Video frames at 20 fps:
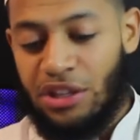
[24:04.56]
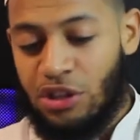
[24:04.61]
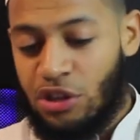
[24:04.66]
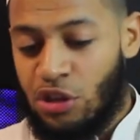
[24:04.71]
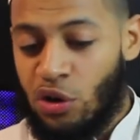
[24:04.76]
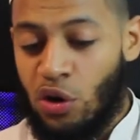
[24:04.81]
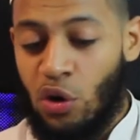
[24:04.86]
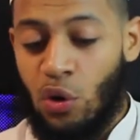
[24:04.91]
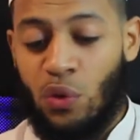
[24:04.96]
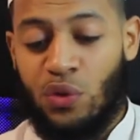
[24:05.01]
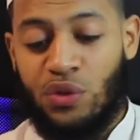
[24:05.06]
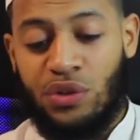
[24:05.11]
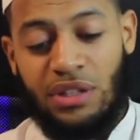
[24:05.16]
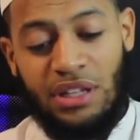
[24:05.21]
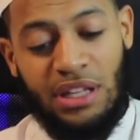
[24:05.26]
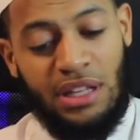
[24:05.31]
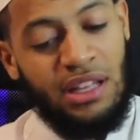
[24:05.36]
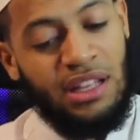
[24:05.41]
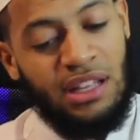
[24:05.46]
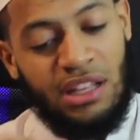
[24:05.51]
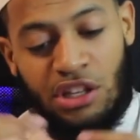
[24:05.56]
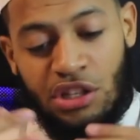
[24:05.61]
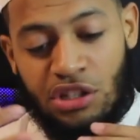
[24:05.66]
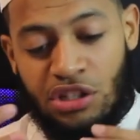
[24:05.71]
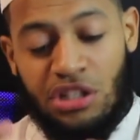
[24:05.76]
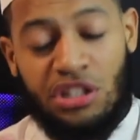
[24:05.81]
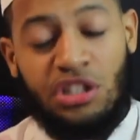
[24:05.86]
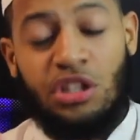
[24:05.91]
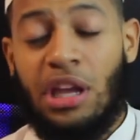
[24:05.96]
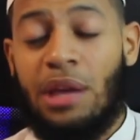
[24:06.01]
you know,
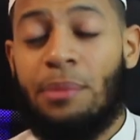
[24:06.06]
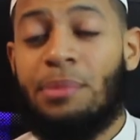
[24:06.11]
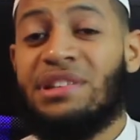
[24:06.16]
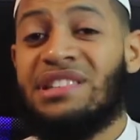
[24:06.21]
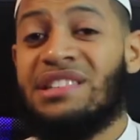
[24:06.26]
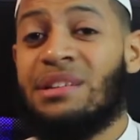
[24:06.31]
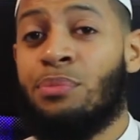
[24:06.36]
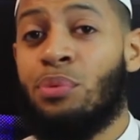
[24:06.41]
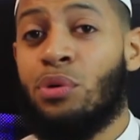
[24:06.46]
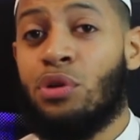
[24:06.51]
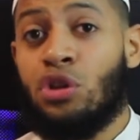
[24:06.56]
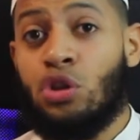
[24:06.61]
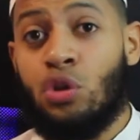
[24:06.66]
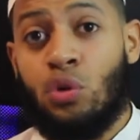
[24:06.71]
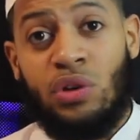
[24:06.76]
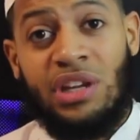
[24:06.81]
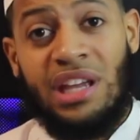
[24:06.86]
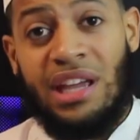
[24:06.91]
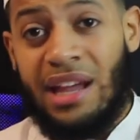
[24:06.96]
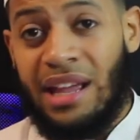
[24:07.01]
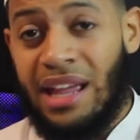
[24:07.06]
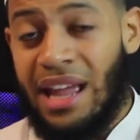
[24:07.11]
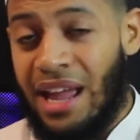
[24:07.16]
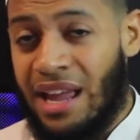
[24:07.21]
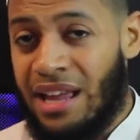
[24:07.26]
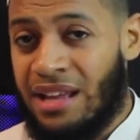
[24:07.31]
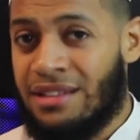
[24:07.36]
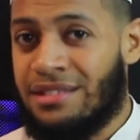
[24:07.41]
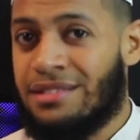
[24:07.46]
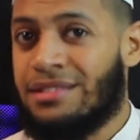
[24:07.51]
just to keep it simple, dunya
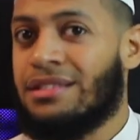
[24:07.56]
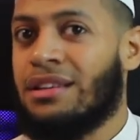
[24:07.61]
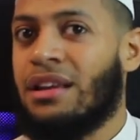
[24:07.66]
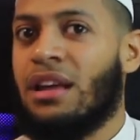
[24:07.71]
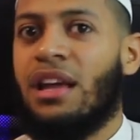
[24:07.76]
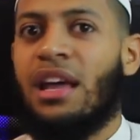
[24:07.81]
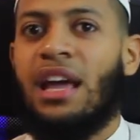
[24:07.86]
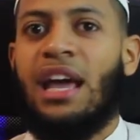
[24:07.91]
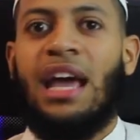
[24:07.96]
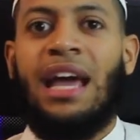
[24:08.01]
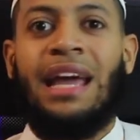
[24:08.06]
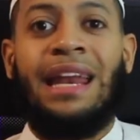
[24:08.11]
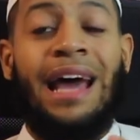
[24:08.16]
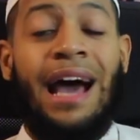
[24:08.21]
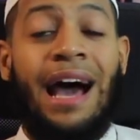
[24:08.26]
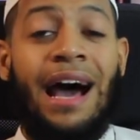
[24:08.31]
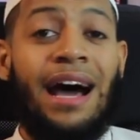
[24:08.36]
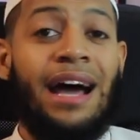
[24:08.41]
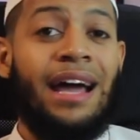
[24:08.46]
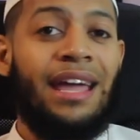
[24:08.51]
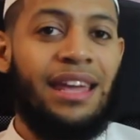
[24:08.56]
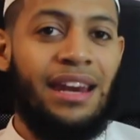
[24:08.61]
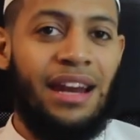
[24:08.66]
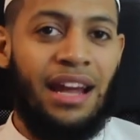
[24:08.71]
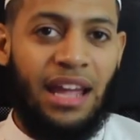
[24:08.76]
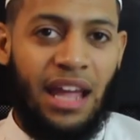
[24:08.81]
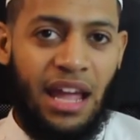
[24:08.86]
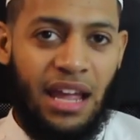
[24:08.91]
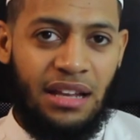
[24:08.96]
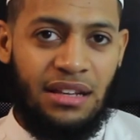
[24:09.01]
gains and
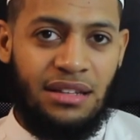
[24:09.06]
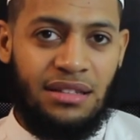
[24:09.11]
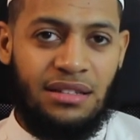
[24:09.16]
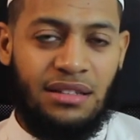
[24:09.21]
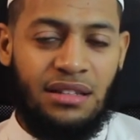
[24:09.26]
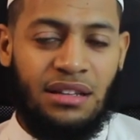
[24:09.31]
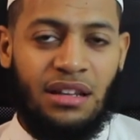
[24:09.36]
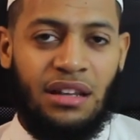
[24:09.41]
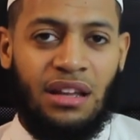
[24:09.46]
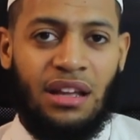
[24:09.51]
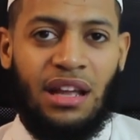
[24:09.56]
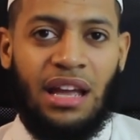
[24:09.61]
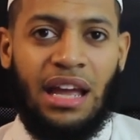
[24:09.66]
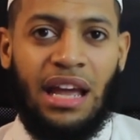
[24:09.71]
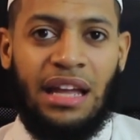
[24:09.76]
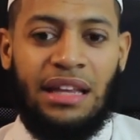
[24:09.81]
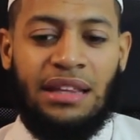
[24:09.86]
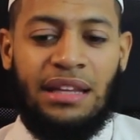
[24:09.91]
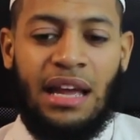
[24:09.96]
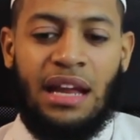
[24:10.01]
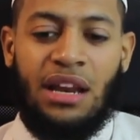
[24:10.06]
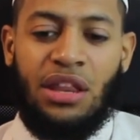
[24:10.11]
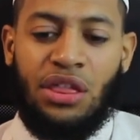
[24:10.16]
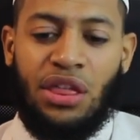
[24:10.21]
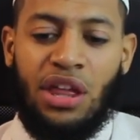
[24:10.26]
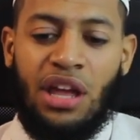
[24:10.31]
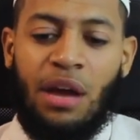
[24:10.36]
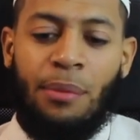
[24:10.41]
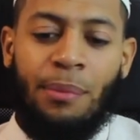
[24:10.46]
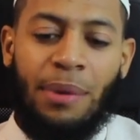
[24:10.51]
akhira gains. And then
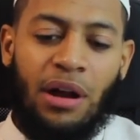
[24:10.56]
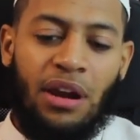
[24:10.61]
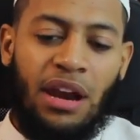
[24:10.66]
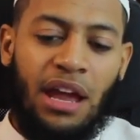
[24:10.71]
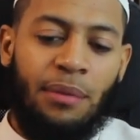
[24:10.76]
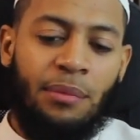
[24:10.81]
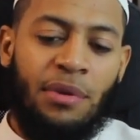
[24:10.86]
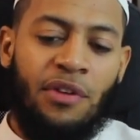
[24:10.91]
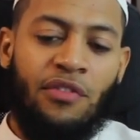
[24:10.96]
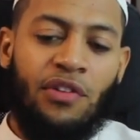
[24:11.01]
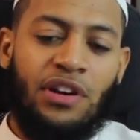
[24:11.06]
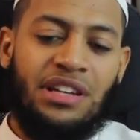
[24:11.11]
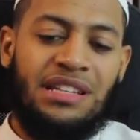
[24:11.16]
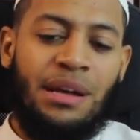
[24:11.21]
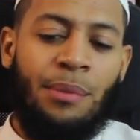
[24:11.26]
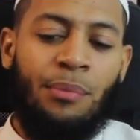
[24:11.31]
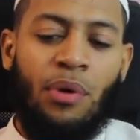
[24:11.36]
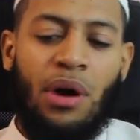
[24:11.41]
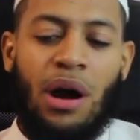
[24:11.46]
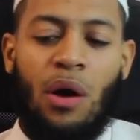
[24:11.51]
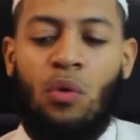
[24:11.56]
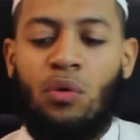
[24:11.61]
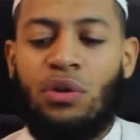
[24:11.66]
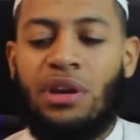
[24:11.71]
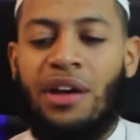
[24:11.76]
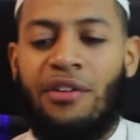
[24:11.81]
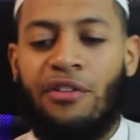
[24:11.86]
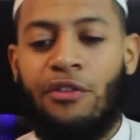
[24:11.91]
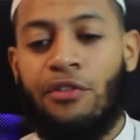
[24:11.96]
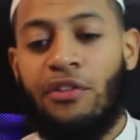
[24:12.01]
think about, like me, for example, I will
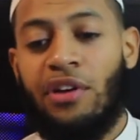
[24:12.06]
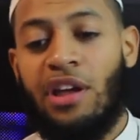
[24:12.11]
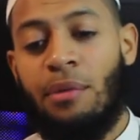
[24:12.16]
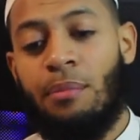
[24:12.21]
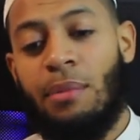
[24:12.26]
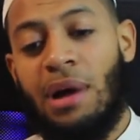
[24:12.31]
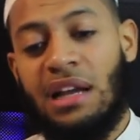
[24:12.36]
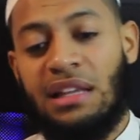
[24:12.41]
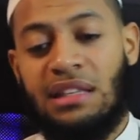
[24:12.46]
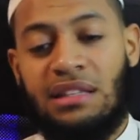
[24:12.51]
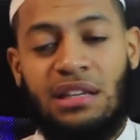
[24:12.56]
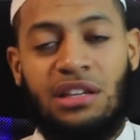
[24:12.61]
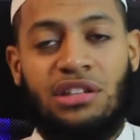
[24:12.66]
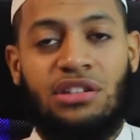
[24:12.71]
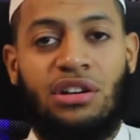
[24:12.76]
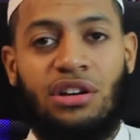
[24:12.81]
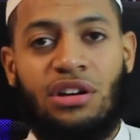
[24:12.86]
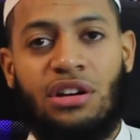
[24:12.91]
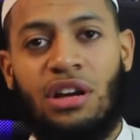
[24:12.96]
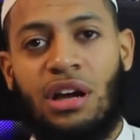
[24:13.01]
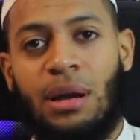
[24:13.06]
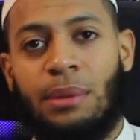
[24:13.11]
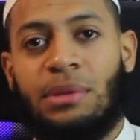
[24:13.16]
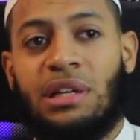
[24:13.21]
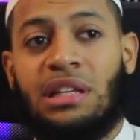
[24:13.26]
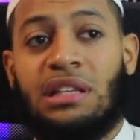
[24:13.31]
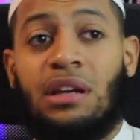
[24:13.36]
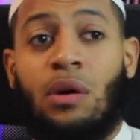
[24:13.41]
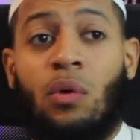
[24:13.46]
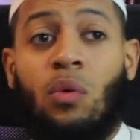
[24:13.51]
never forget my teacher,
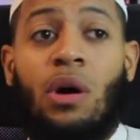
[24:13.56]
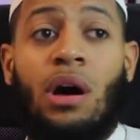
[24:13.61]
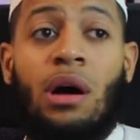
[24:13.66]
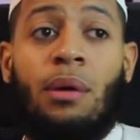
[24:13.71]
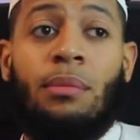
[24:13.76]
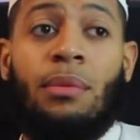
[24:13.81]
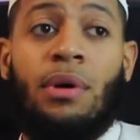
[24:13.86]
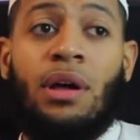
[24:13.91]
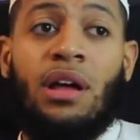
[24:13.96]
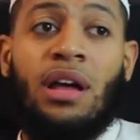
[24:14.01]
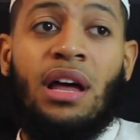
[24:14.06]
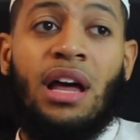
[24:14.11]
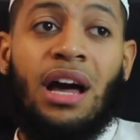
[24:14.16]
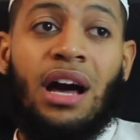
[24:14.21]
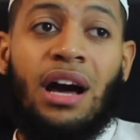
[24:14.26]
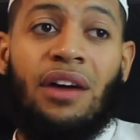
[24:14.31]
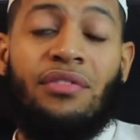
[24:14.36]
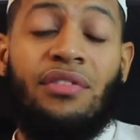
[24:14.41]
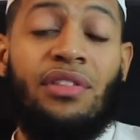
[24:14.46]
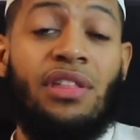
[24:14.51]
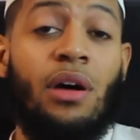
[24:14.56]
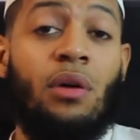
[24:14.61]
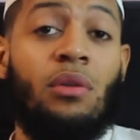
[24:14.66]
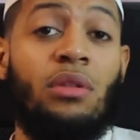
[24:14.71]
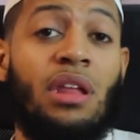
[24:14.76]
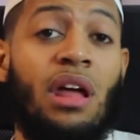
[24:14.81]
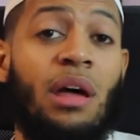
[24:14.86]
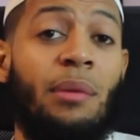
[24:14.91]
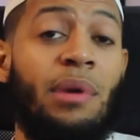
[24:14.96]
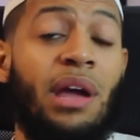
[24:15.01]
Abdul Tawab,
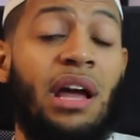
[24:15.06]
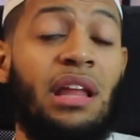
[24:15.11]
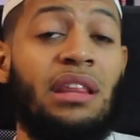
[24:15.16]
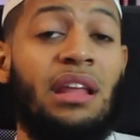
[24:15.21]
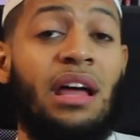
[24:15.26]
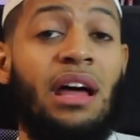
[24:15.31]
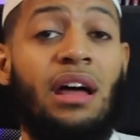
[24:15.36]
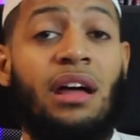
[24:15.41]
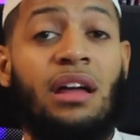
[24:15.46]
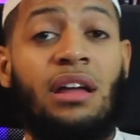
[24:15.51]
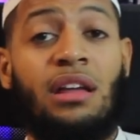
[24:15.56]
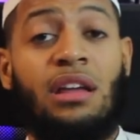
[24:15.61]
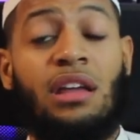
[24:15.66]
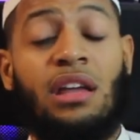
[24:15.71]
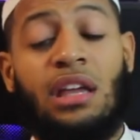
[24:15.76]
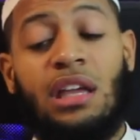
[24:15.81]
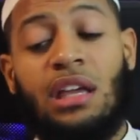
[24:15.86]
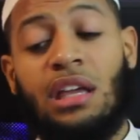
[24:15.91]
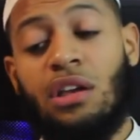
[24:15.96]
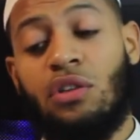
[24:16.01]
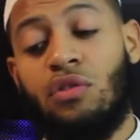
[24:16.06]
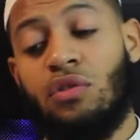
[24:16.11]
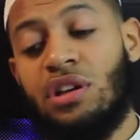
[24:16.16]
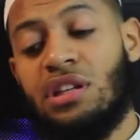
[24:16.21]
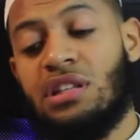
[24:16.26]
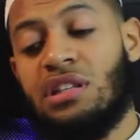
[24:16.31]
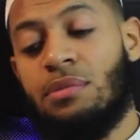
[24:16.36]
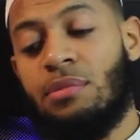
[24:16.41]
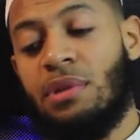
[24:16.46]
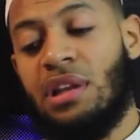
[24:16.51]
Hafidhahullah, may Allah
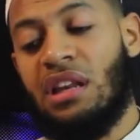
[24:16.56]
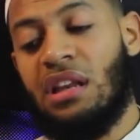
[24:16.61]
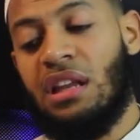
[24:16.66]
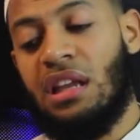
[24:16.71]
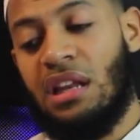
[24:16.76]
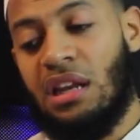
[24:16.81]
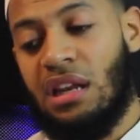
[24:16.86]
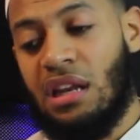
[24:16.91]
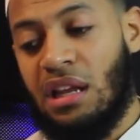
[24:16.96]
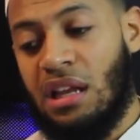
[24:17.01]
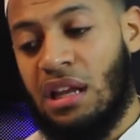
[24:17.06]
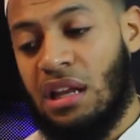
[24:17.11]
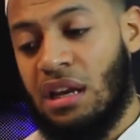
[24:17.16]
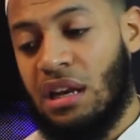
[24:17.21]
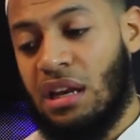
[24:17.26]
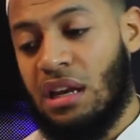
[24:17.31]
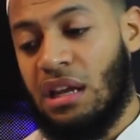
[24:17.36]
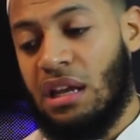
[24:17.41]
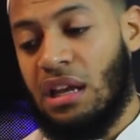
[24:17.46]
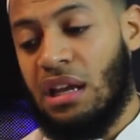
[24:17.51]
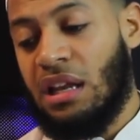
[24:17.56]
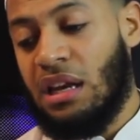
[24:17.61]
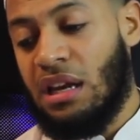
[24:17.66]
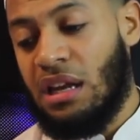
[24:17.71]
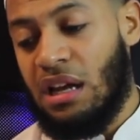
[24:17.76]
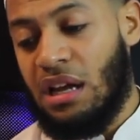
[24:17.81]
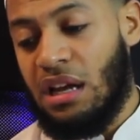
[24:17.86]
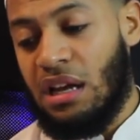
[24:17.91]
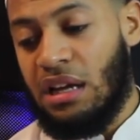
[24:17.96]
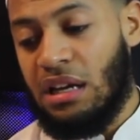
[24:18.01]
increase him in
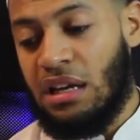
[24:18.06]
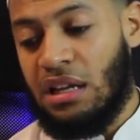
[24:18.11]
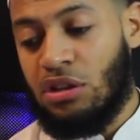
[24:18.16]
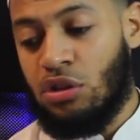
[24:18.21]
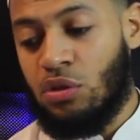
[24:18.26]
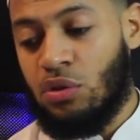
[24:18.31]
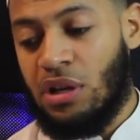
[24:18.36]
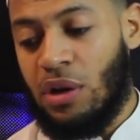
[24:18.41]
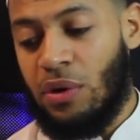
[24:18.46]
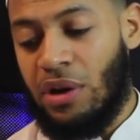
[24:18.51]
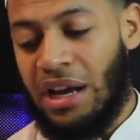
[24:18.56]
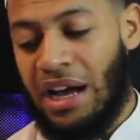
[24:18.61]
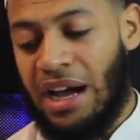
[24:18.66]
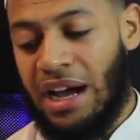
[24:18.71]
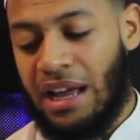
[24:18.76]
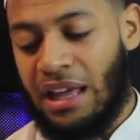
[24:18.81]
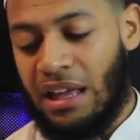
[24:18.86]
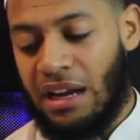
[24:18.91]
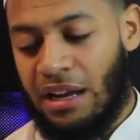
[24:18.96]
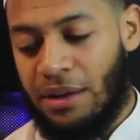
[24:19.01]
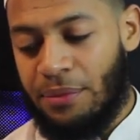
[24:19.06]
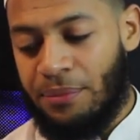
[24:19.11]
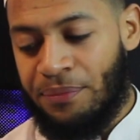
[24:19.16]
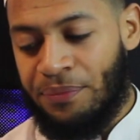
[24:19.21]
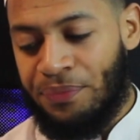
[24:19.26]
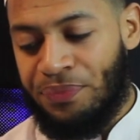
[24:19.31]
a dunya wal akhira.